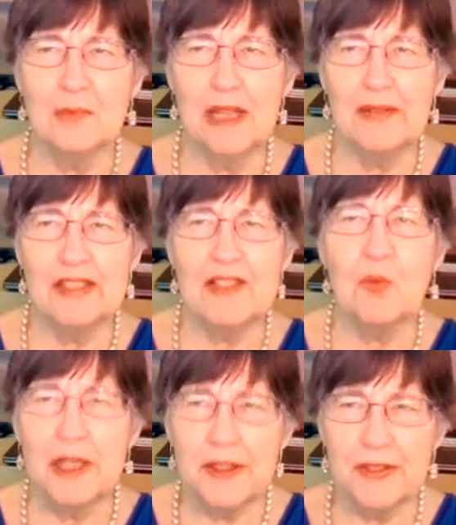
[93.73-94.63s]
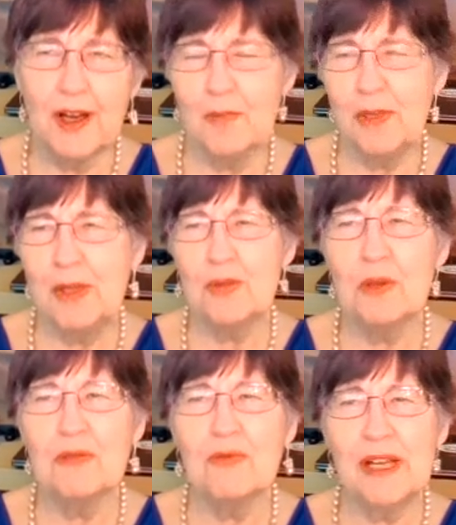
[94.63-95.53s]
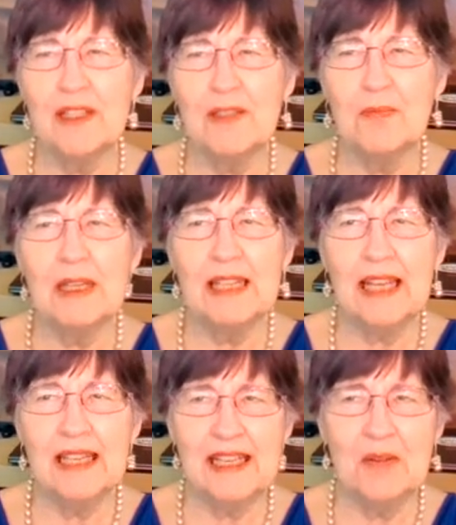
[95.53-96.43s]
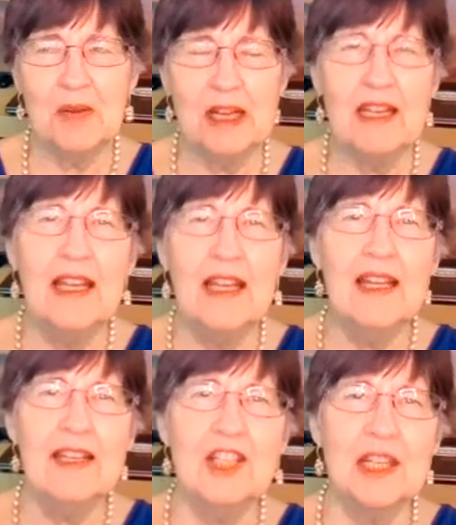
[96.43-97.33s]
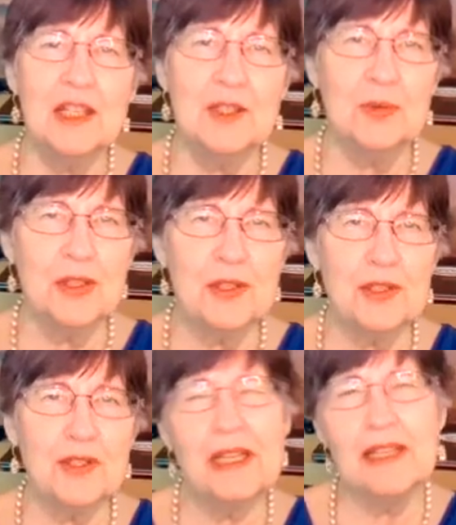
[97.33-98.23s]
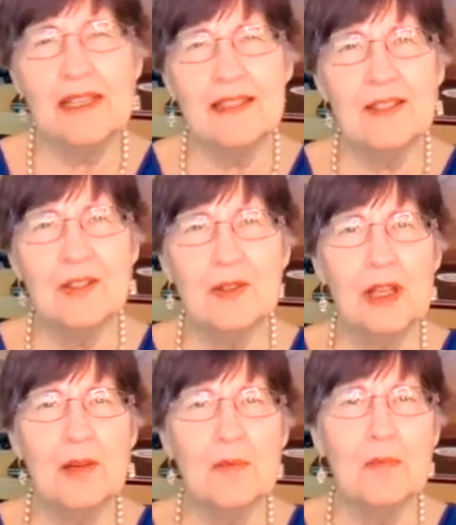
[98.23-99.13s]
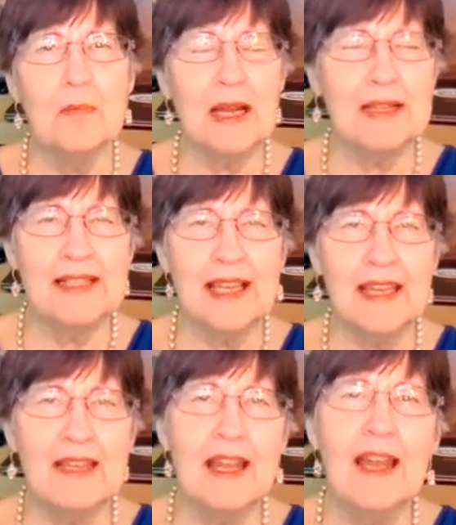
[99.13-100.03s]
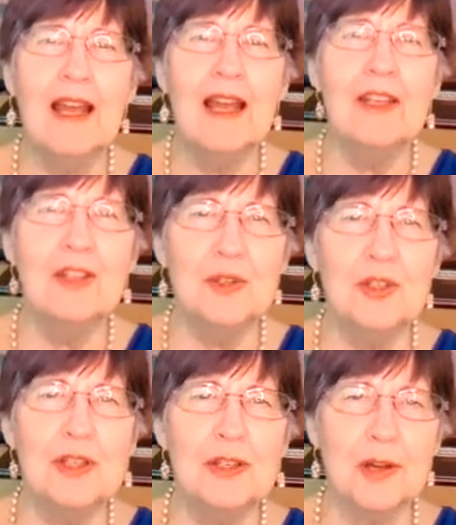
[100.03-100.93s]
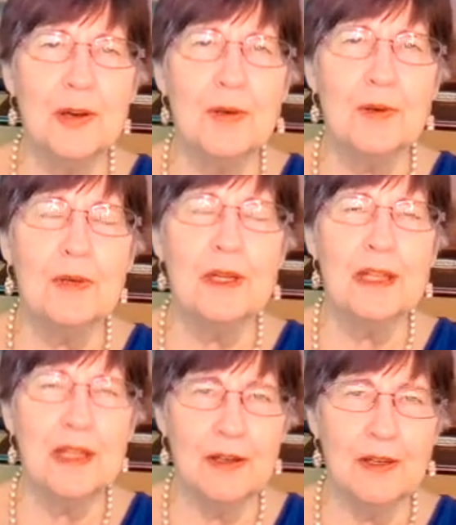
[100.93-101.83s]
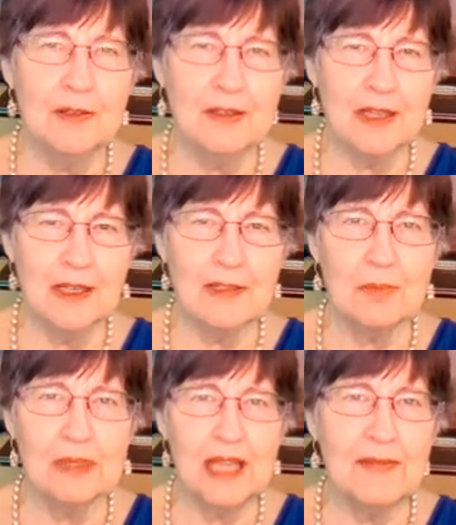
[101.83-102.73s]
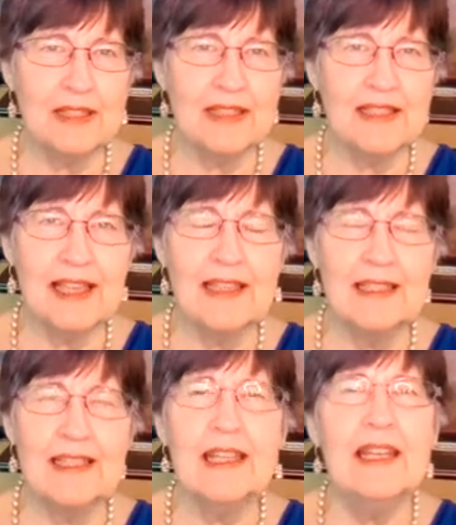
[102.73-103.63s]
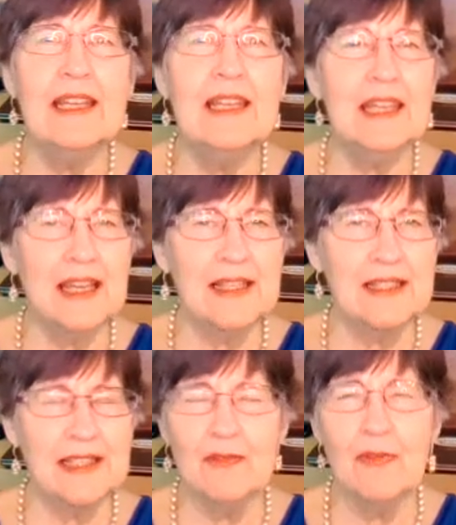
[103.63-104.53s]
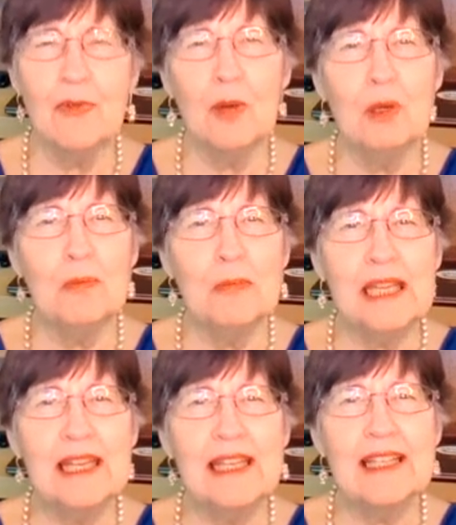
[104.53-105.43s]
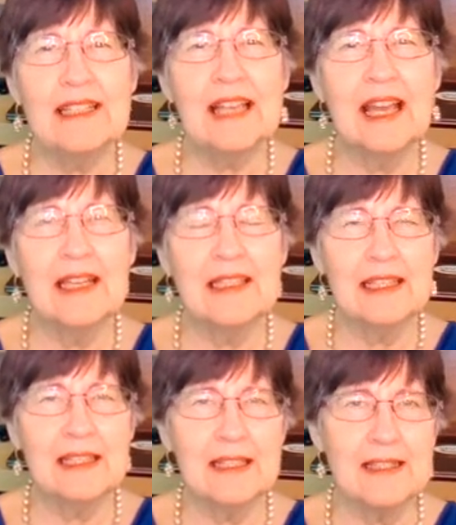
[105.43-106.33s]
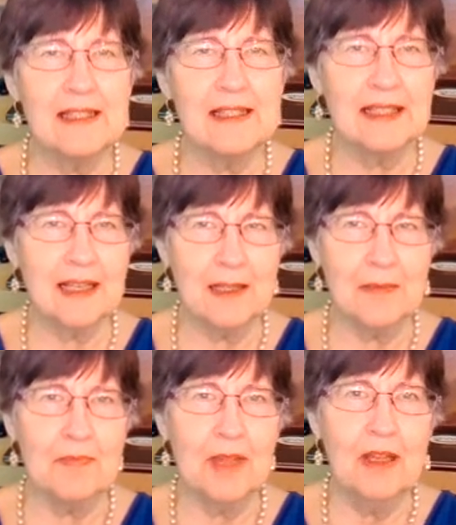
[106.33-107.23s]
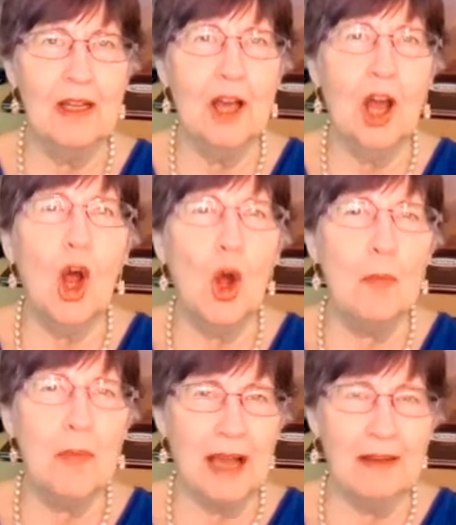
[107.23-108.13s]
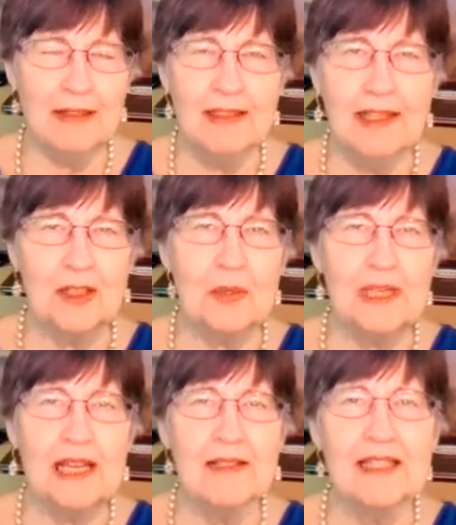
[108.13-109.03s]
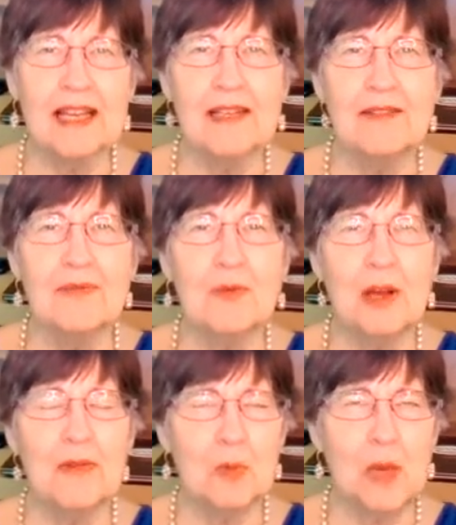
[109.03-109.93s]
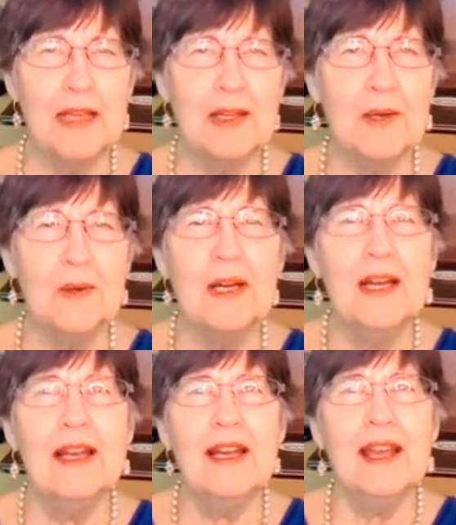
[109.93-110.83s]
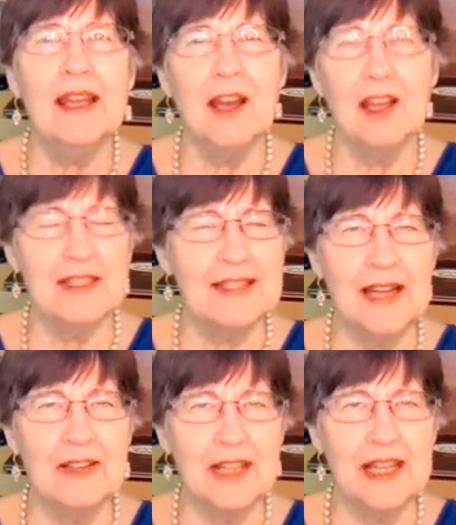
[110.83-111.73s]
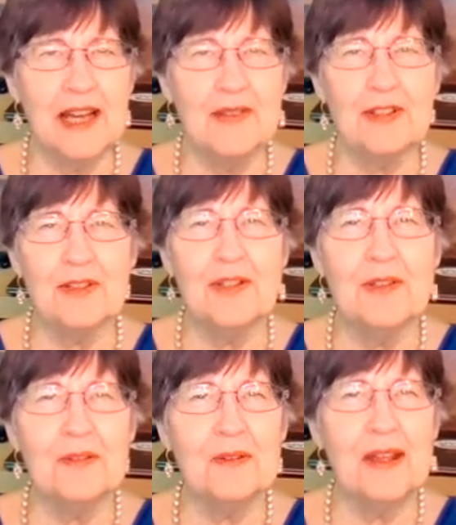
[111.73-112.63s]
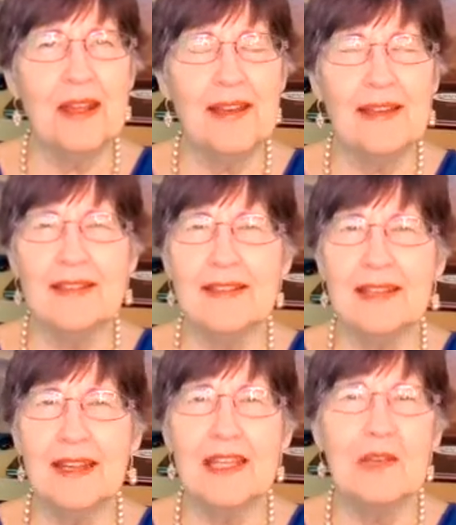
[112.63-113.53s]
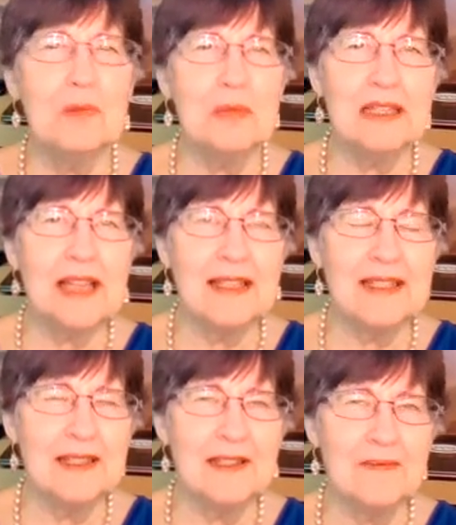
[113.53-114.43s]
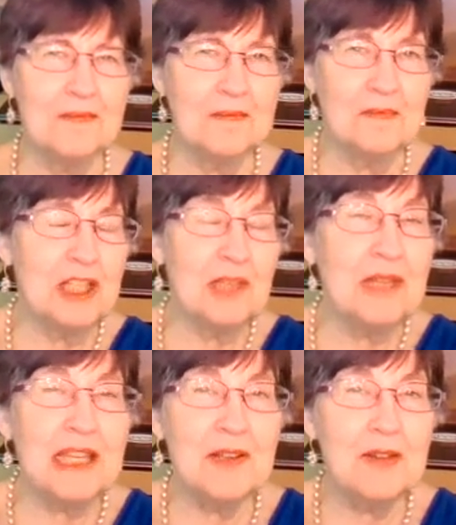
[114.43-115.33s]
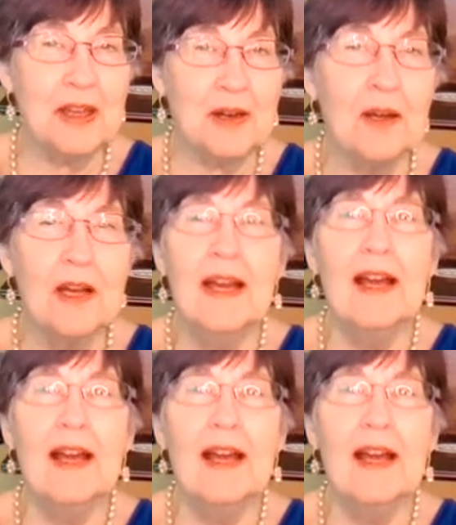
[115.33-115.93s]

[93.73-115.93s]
Blevins with our mutual friend, but at any rate, she introduced me to him by saying, "You should go hear Dr. Blevins." And he has informal meetings at his home out in the country outside of Waco on Saturday afternoon, and he would be glad to meet you there.